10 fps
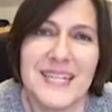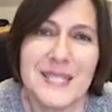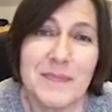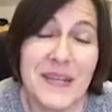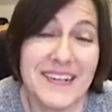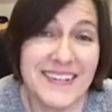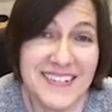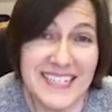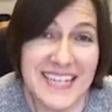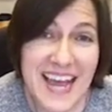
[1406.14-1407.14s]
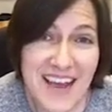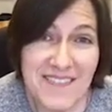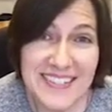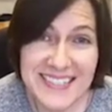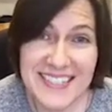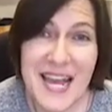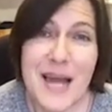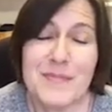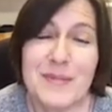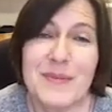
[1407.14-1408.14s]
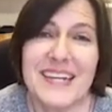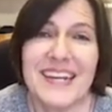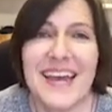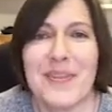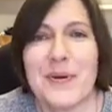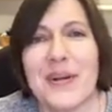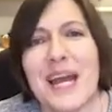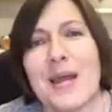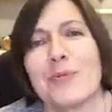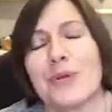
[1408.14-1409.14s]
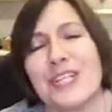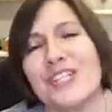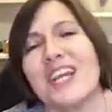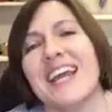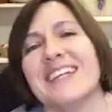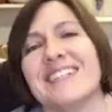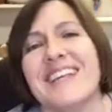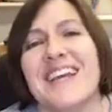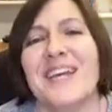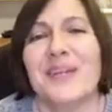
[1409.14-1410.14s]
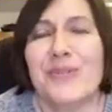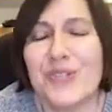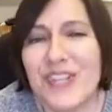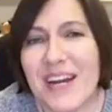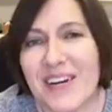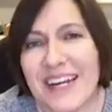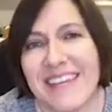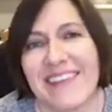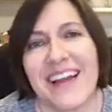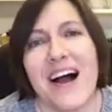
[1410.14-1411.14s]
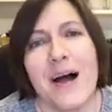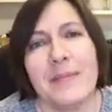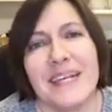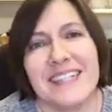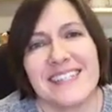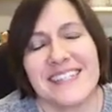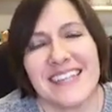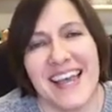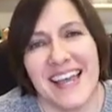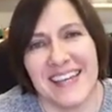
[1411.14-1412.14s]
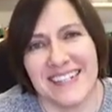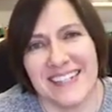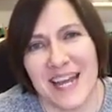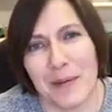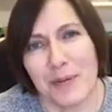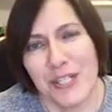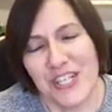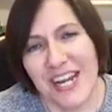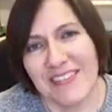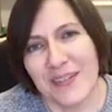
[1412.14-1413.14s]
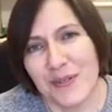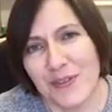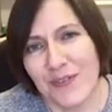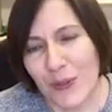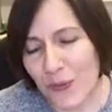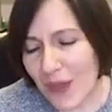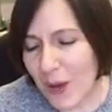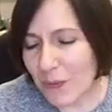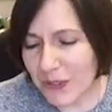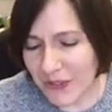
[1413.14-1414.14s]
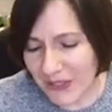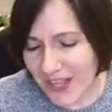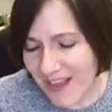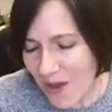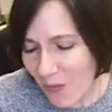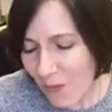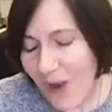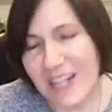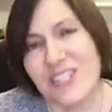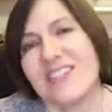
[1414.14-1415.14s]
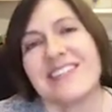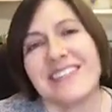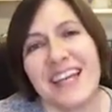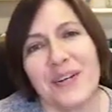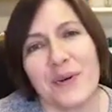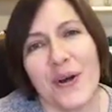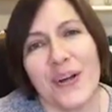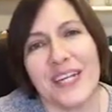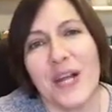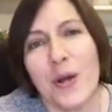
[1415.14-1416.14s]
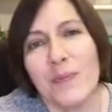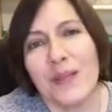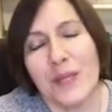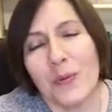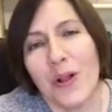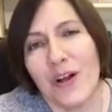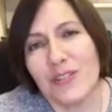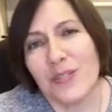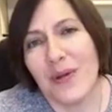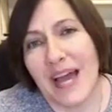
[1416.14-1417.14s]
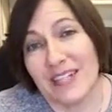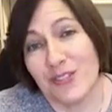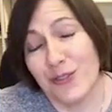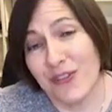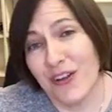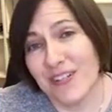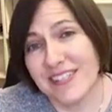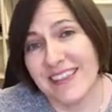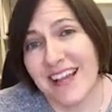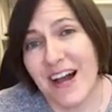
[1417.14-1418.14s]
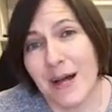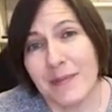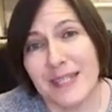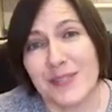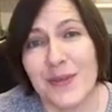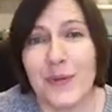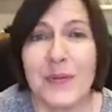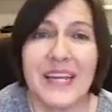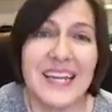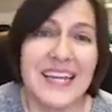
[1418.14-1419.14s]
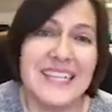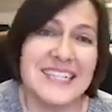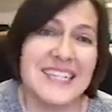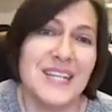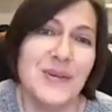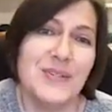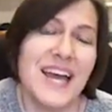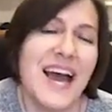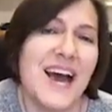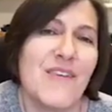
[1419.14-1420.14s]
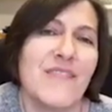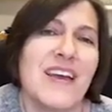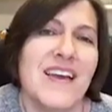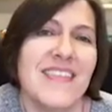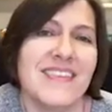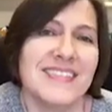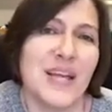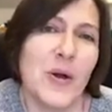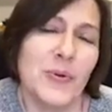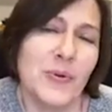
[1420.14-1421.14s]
It's been good to have this time to be together, and I appreciate you sharing in the comments, and I appreciate those of you that will watch this later on, and hope that you will also add your thoughts in the comments so that we can continue to have this